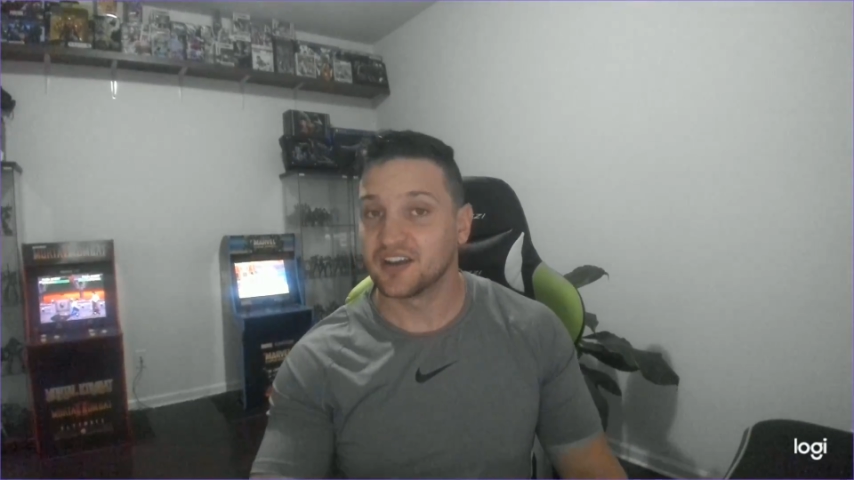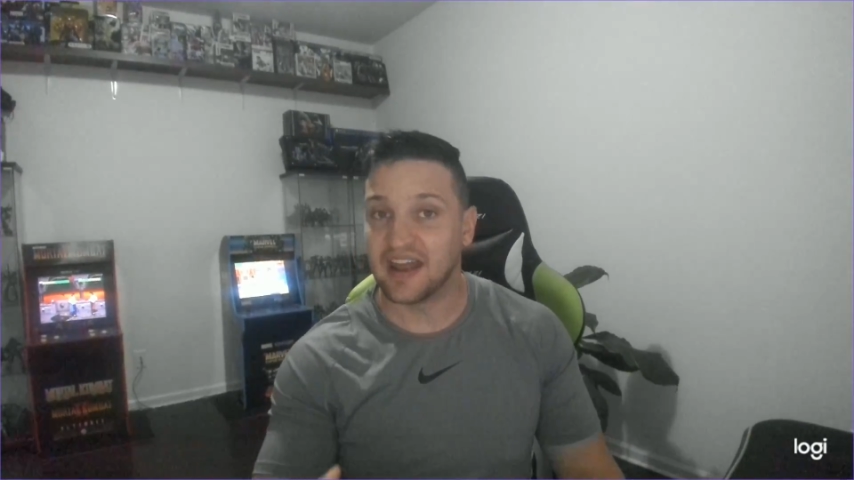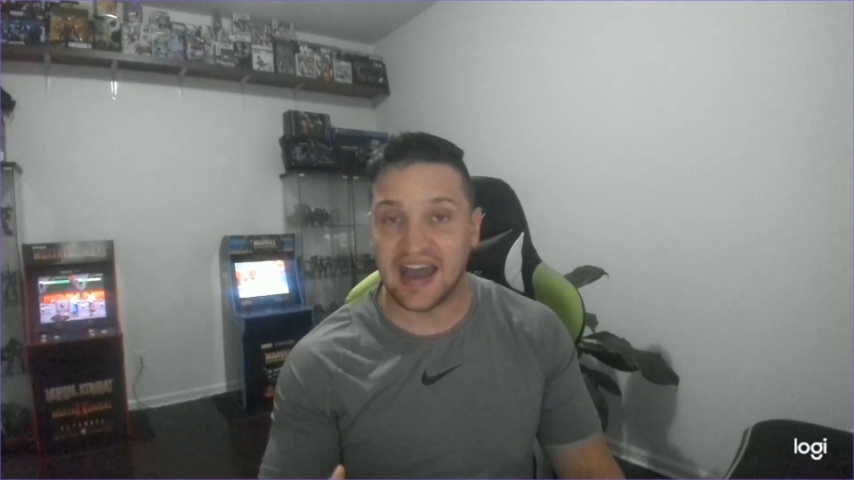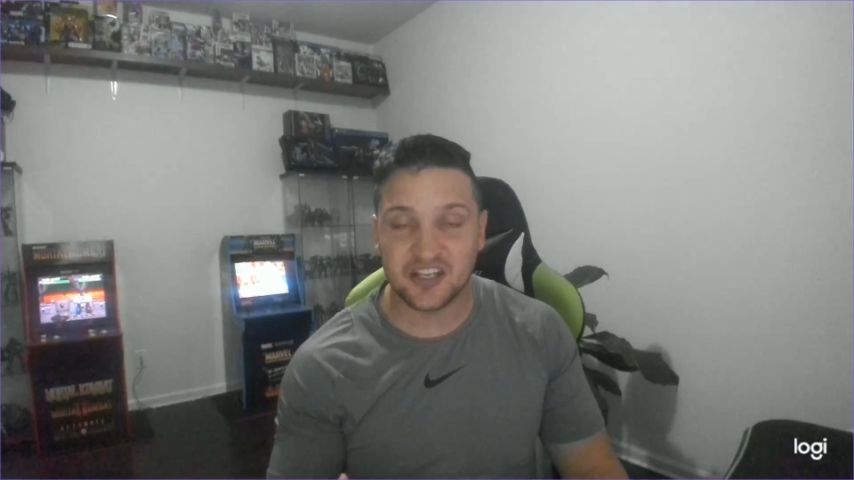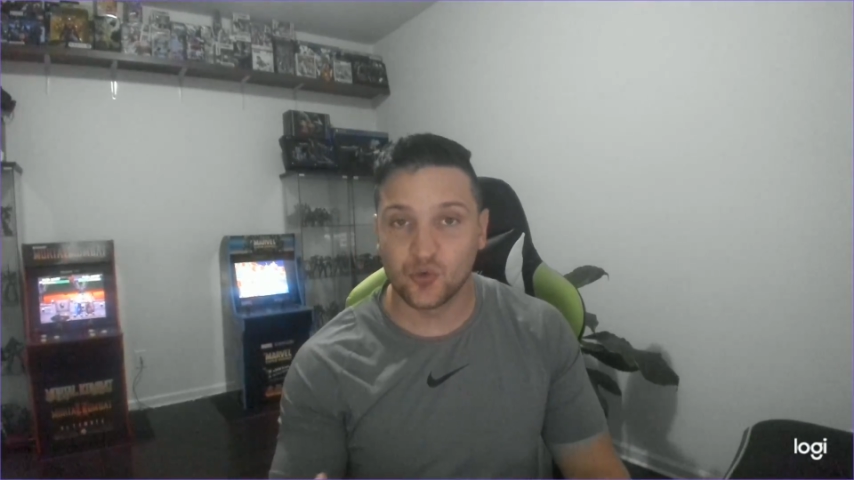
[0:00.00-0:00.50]

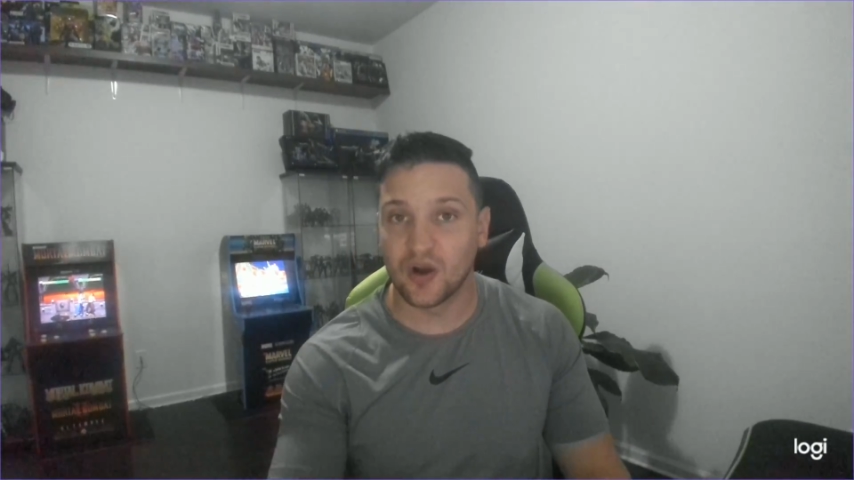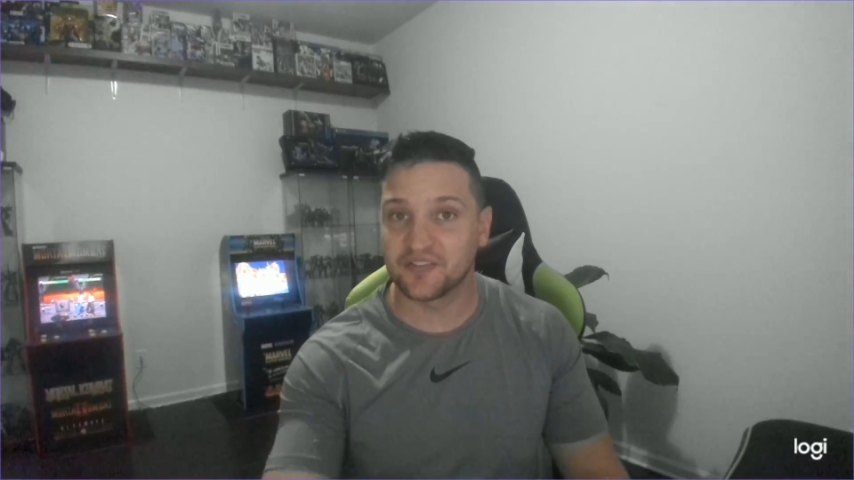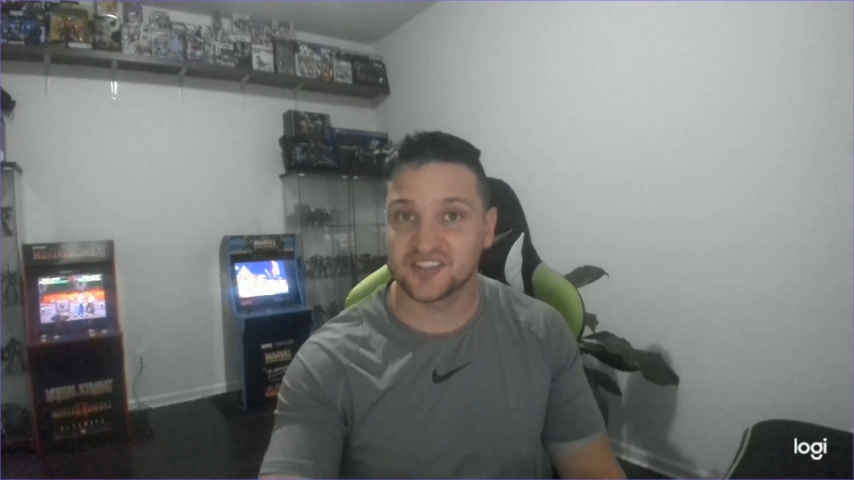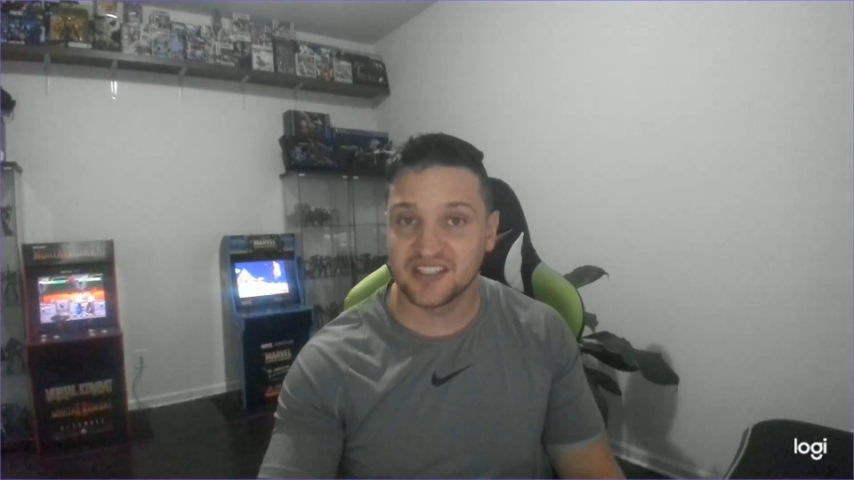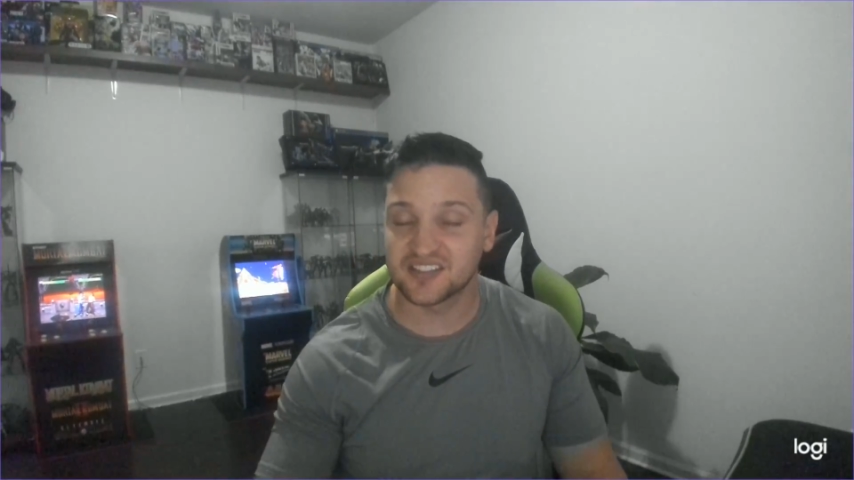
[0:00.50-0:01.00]
not
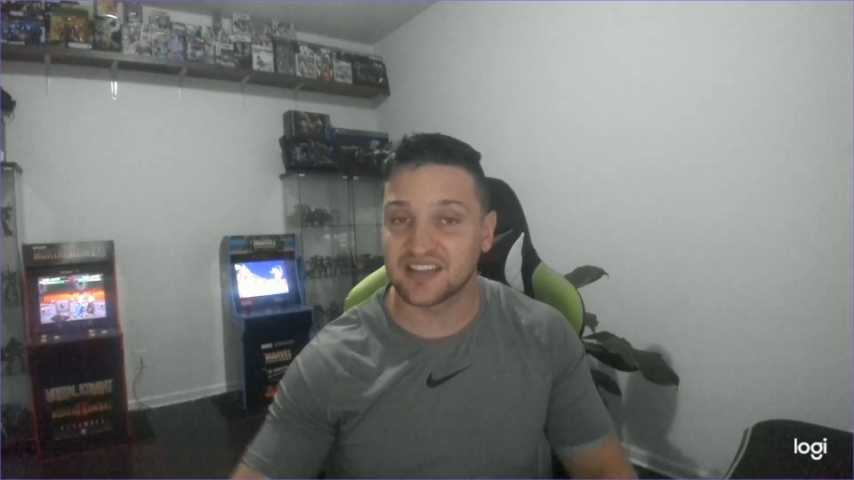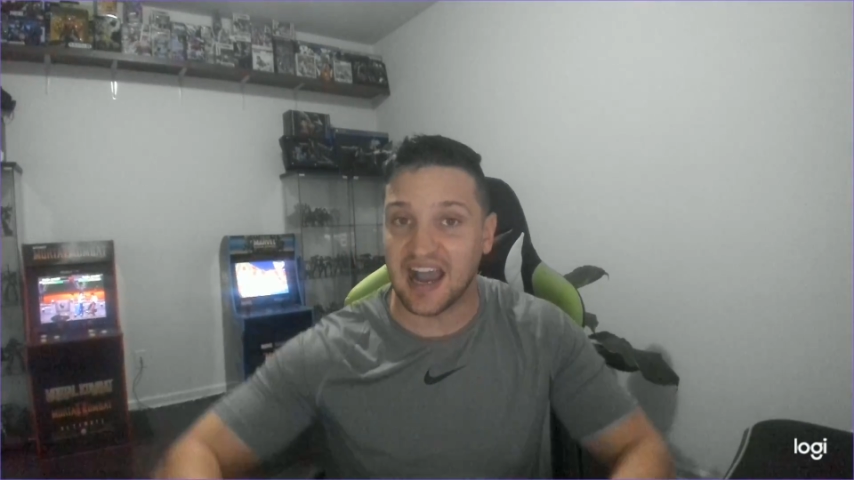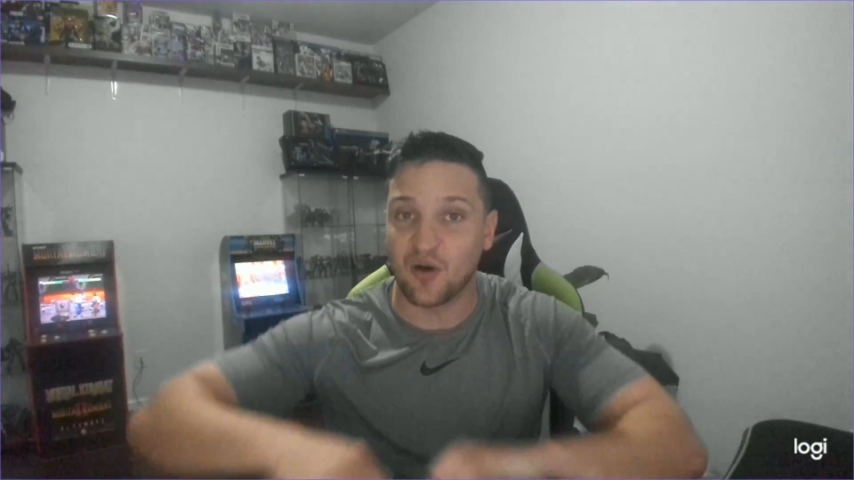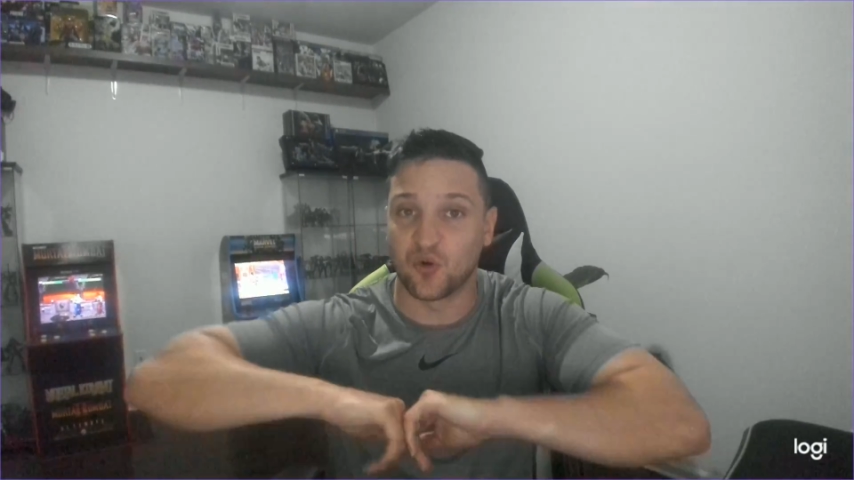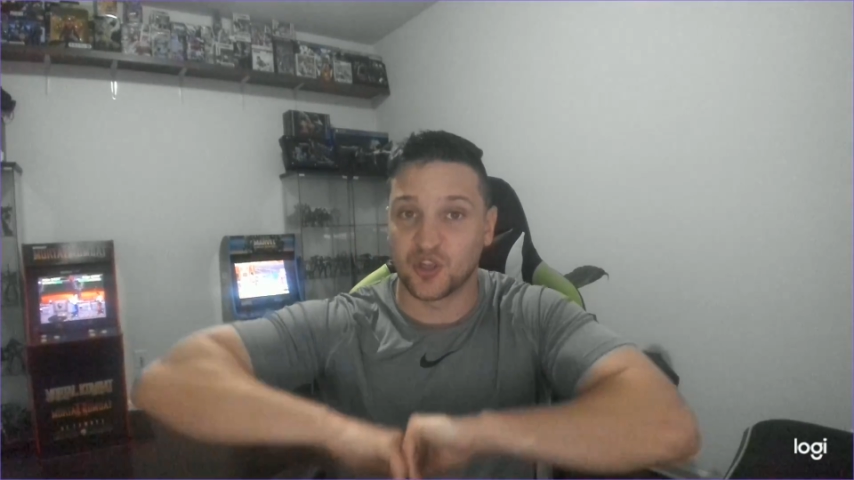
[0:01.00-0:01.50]
UFC
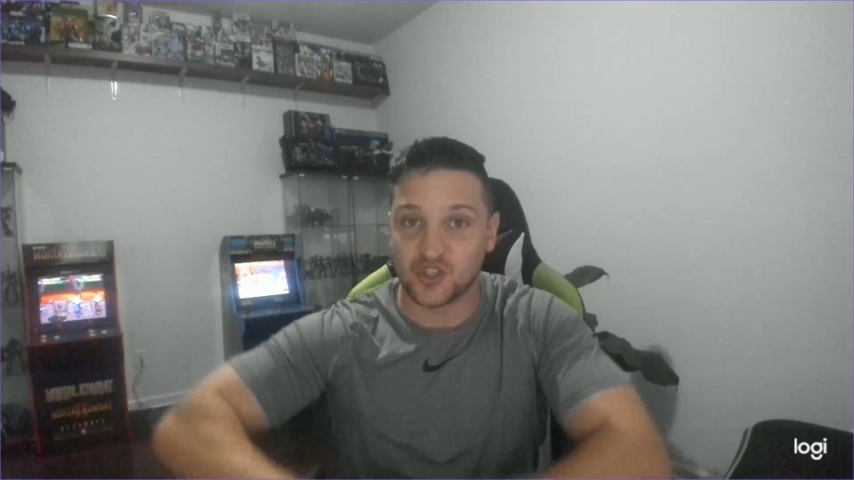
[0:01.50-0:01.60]
style where